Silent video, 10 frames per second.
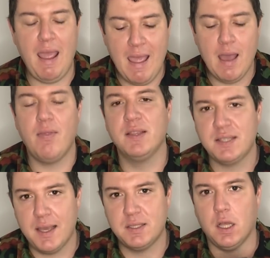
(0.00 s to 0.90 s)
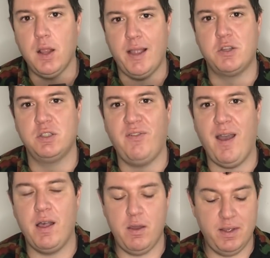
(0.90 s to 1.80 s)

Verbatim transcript: and this has collector's value.